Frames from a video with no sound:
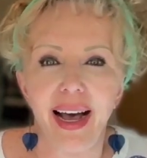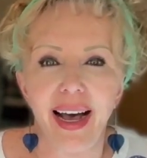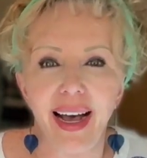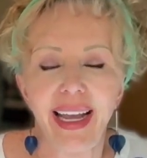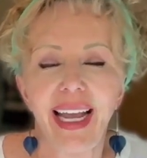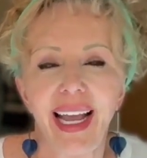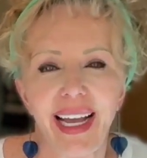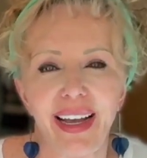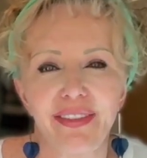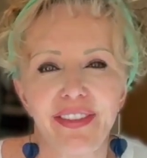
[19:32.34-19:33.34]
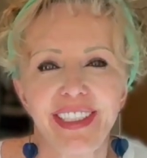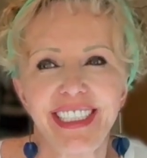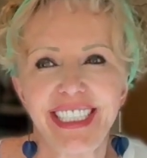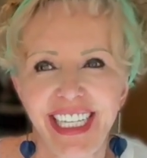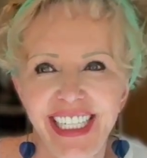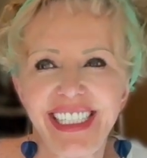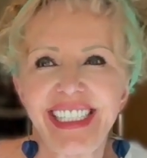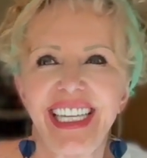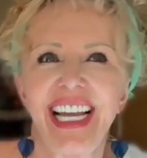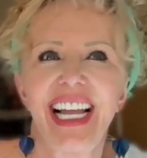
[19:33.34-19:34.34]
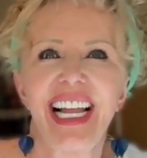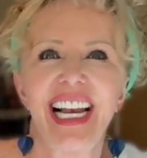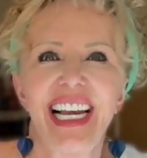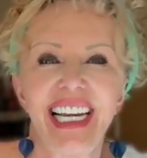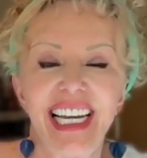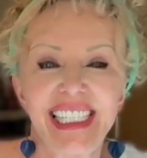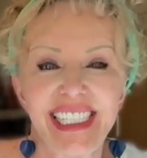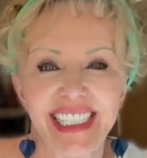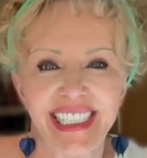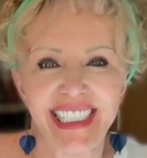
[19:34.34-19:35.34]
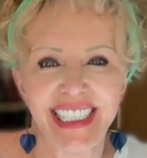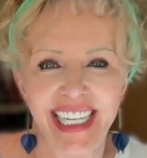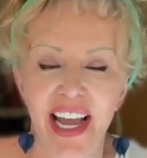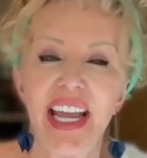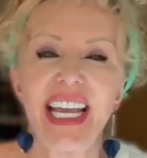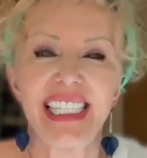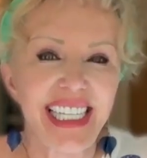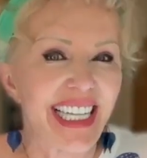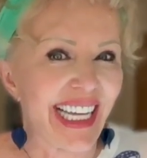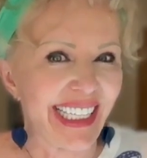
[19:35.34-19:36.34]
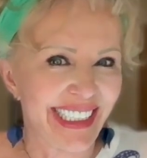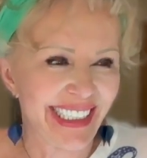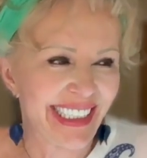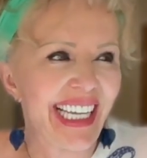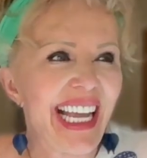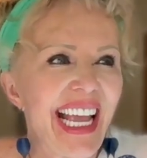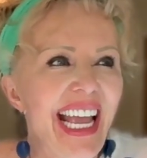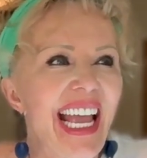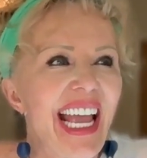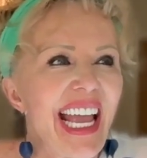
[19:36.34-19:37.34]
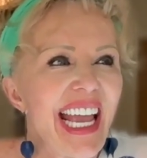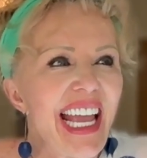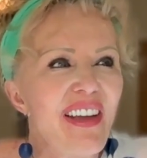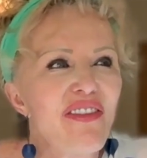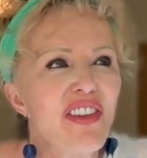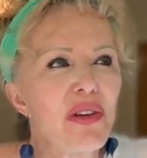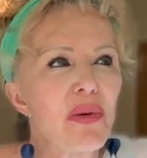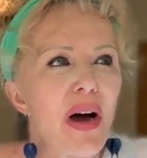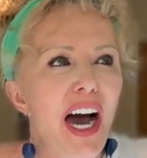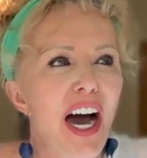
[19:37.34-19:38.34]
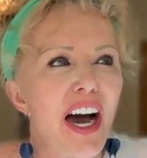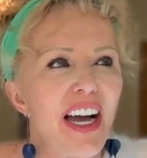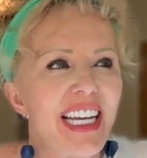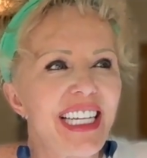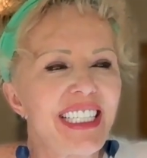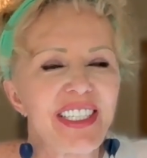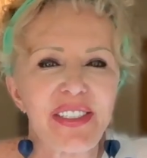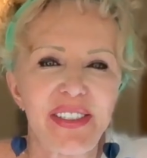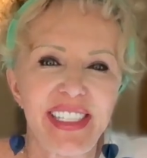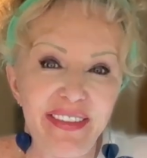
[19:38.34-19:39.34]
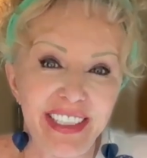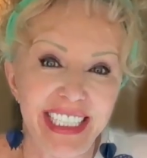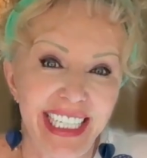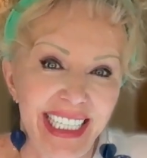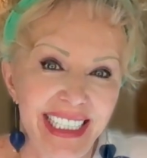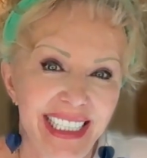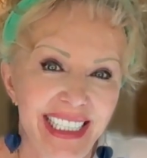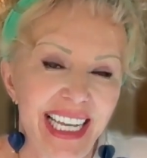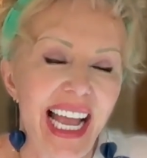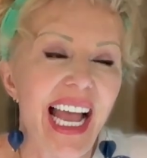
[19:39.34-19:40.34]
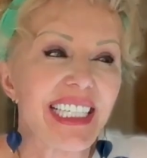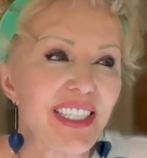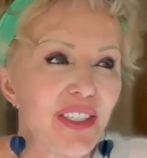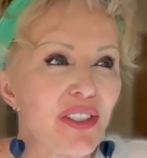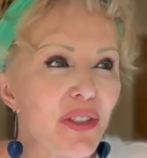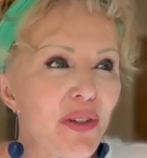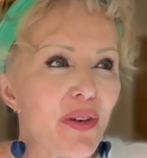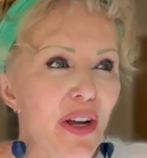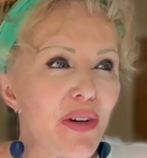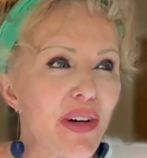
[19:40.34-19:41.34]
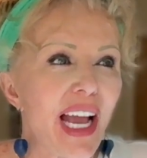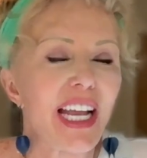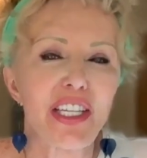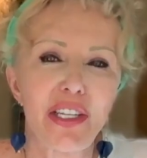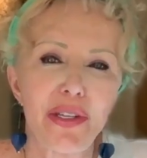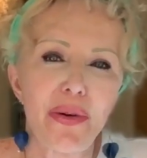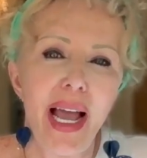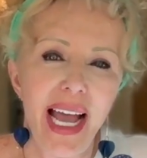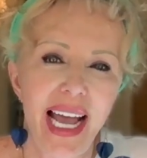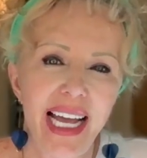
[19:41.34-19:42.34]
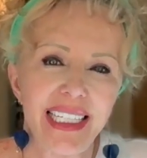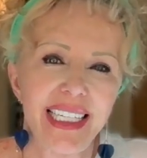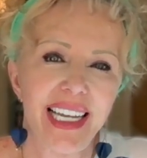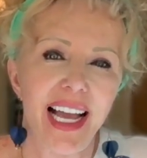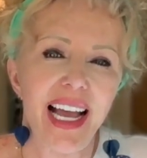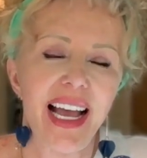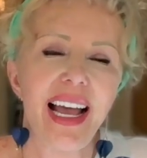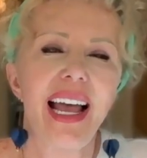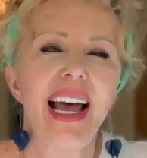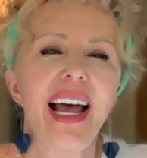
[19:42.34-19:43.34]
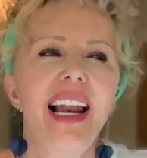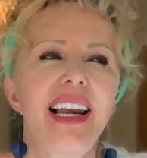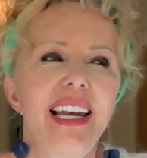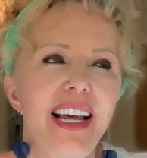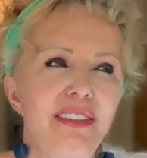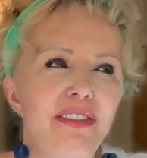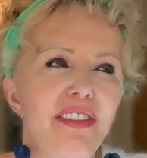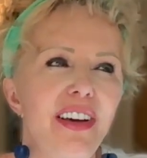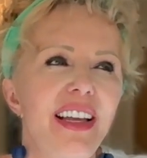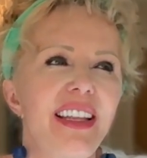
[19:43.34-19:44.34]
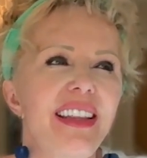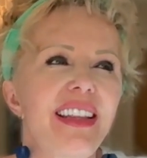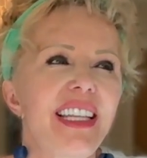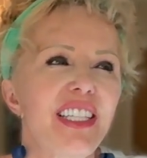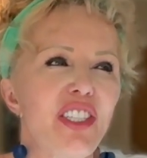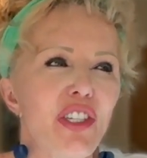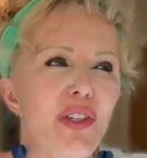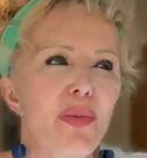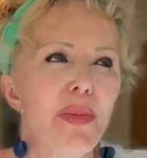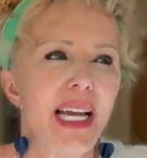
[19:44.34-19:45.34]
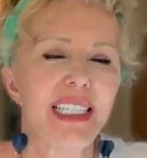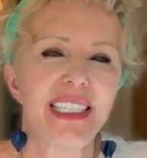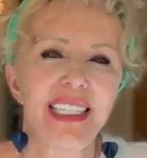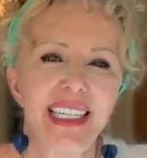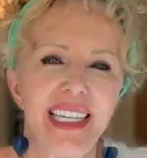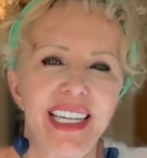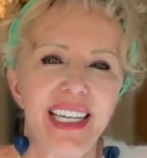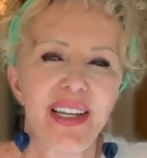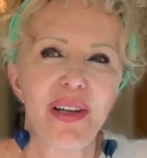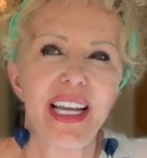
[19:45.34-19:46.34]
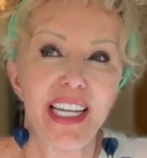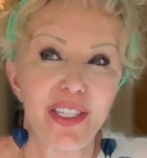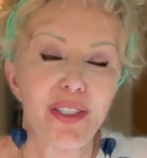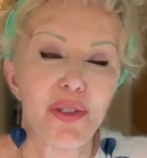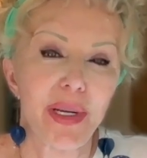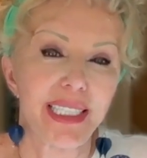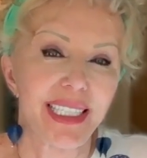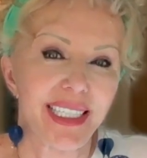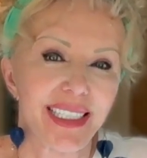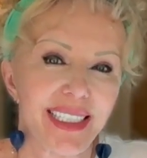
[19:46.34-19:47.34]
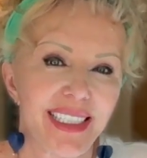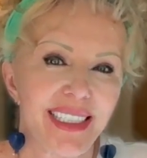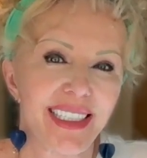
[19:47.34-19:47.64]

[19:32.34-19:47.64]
I have just listened. Now, here's the thing. If you are in your 70s and on your own, and you had a love that you met in your 20s,